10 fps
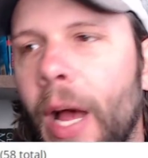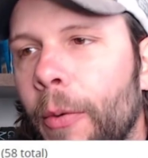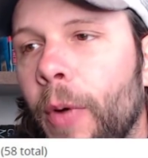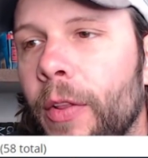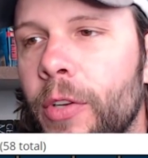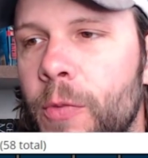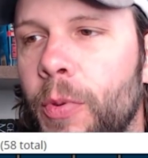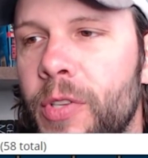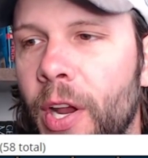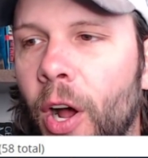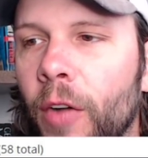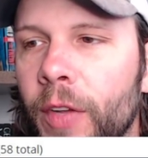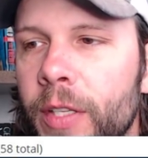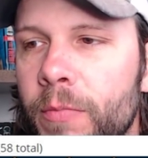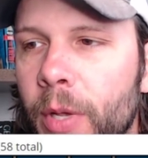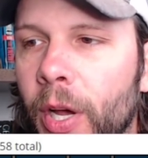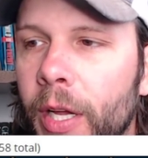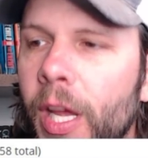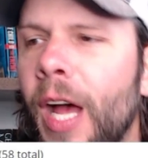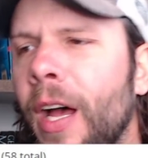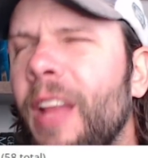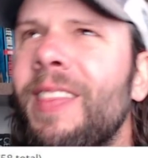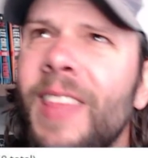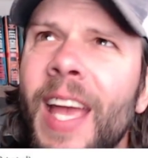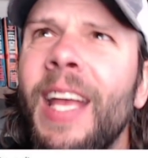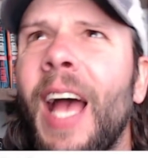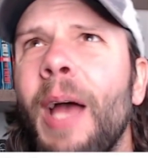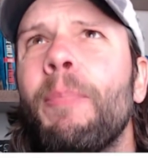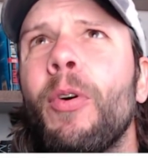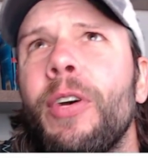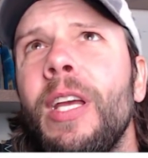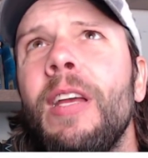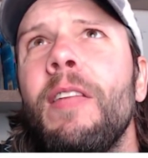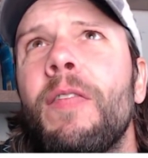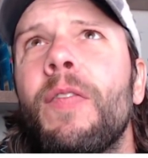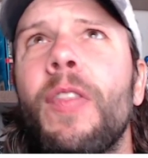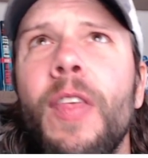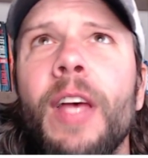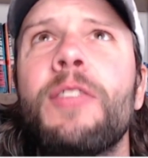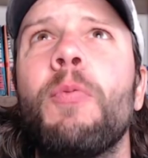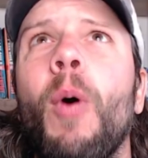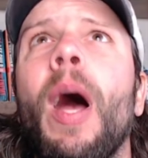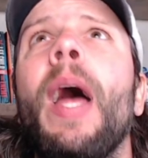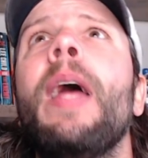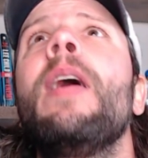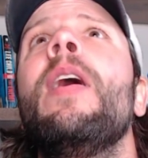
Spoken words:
I would rather just present all of it and be like, oh, I think I believe this way.